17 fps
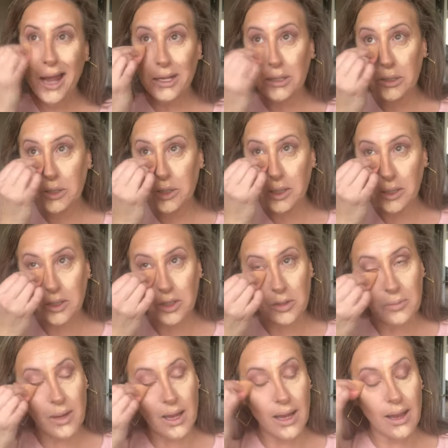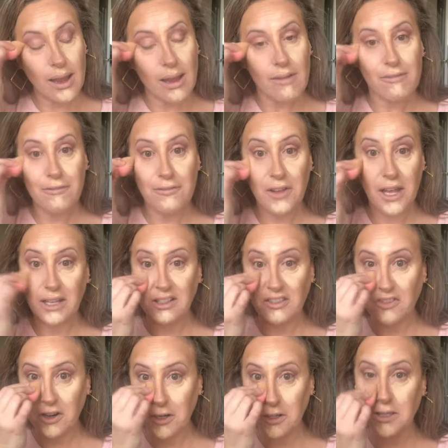I usually do my face
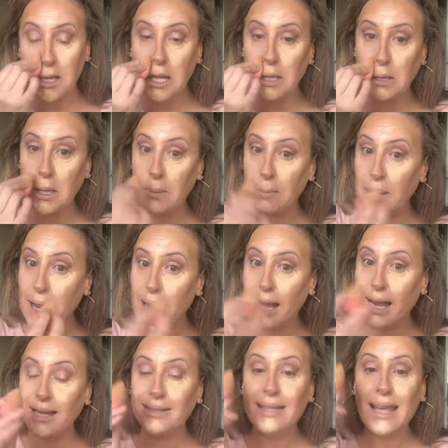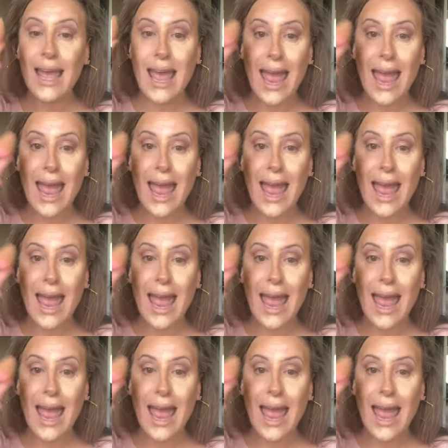first and then my eyes.